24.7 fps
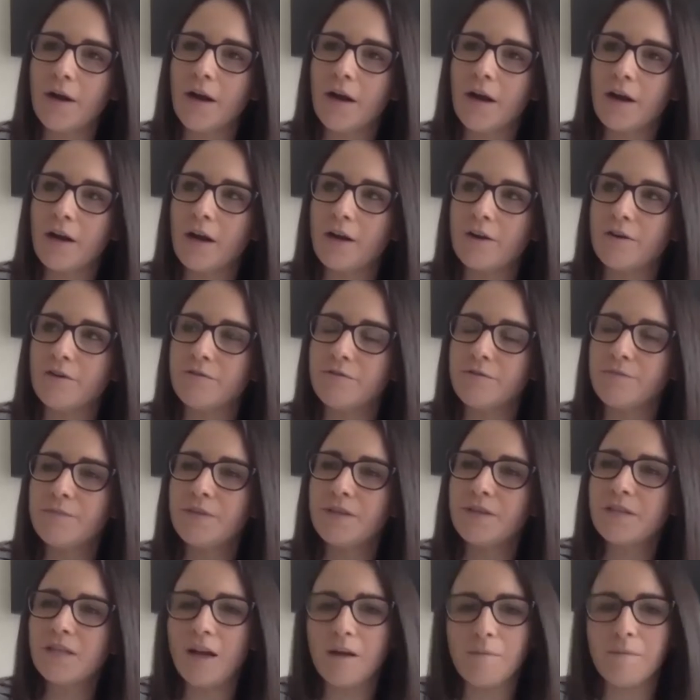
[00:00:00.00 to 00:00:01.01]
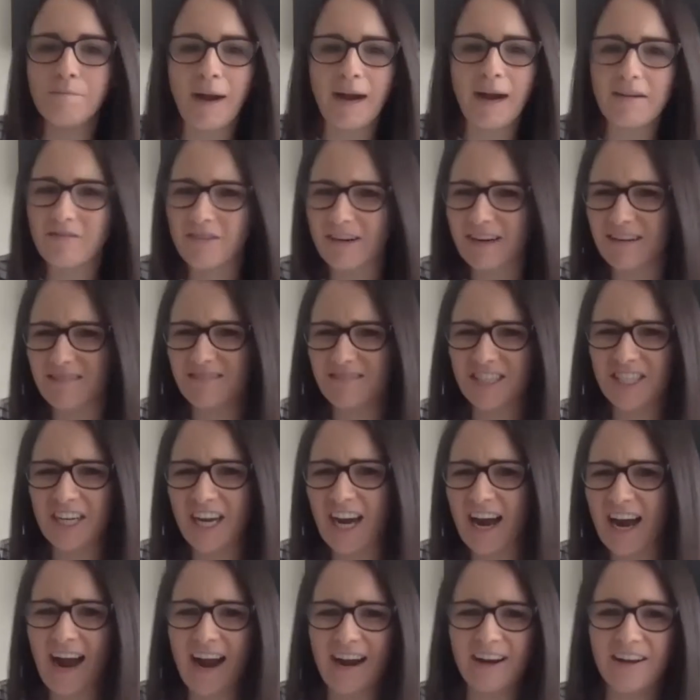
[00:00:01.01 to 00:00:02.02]
kind of slight background
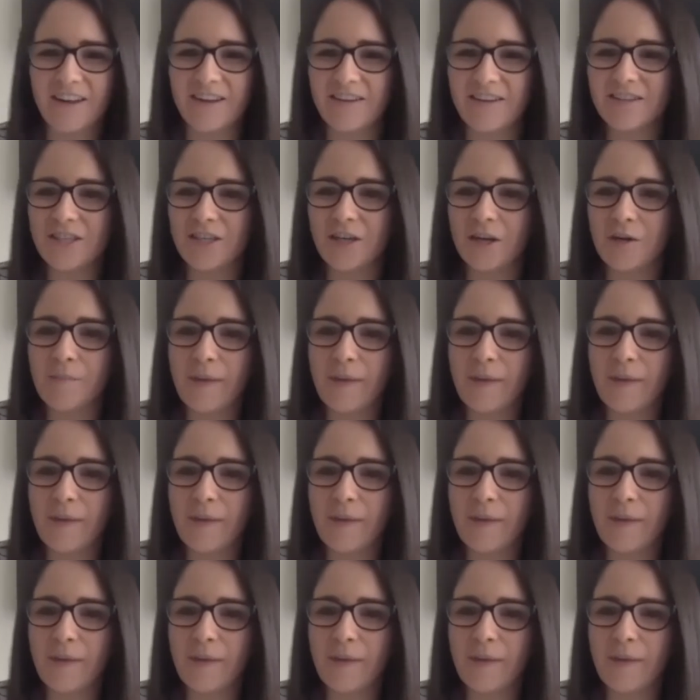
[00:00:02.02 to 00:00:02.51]
check and